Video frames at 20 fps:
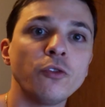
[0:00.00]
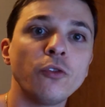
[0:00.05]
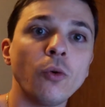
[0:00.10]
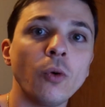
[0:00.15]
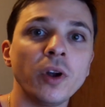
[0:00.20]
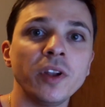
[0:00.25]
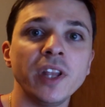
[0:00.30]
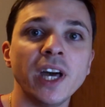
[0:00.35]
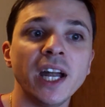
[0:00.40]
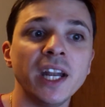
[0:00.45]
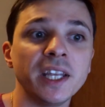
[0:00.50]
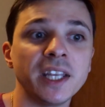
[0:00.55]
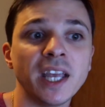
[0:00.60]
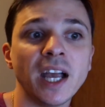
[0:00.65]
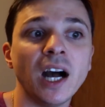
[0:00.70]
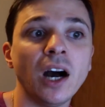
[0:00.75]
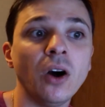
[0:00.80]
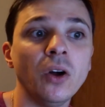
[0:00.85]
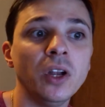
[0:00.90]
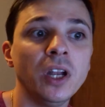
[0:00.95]
for that
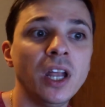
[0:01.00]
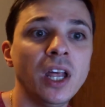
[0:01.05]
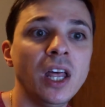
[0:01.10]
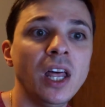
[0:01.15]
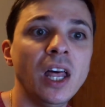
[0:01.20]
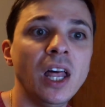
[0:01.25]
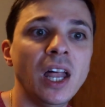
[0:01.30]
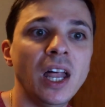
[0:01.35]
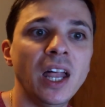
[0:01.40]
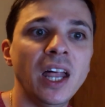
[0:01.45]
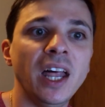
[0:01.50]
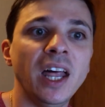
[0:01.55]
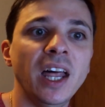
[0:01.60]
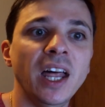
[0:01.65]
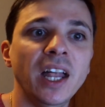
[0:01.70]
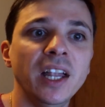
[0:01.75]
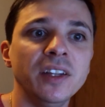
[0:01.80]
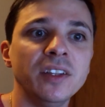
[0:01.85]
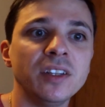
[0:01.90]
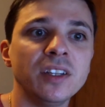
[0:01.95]
account,
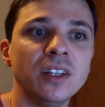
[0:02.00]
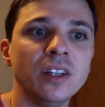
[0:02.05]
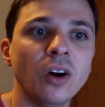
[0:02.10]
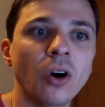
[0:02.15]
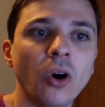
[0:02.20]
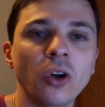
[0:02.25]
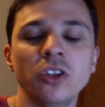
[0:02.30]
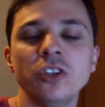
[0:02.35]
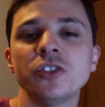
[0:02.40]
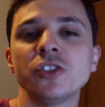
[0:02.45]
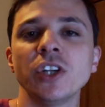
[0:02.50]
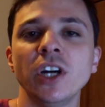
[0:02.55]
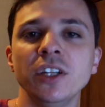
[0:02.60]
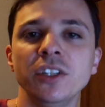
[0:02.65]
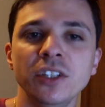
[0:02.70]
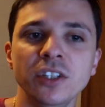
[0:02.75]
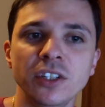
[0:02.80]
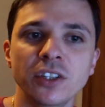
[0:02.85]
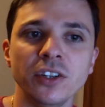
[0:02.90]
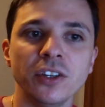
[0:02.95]
and all of a
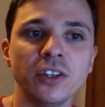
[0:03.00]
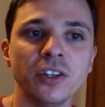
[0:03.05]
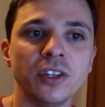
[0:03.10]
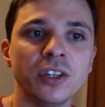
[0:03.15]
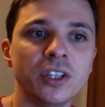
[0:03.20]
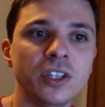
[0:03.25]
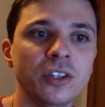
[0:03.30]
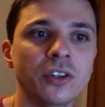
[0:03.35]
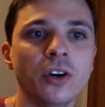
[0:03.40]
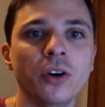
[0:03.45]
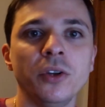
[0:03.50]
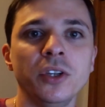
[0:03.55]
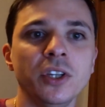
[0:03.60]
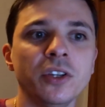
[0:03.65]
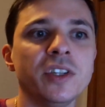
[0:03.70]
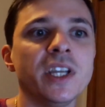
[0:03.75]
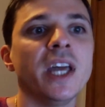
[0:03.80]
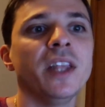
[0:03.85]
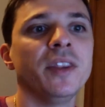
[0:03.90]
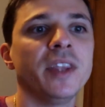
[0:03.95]
sudden you're
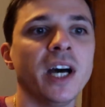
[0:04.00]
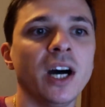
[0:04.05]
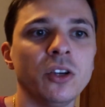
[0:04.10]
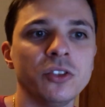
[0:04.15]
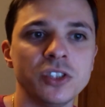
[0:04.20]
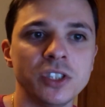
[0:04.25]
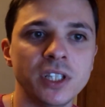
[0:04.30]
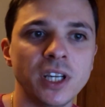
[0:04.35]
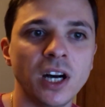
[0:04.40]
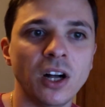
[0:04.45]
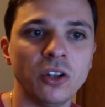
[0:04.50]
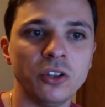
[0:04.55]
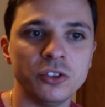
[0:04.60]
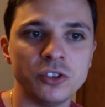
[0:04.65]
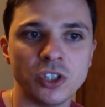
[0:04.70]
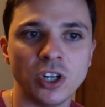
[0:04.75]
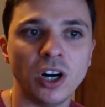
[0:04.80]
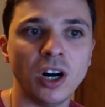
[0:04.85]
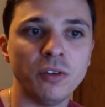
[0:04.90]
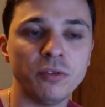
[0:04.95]

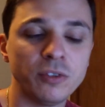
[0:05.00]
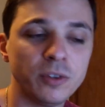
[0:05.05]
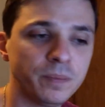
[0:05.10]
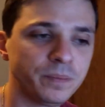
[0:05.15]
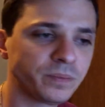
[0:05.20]
$10,000 off.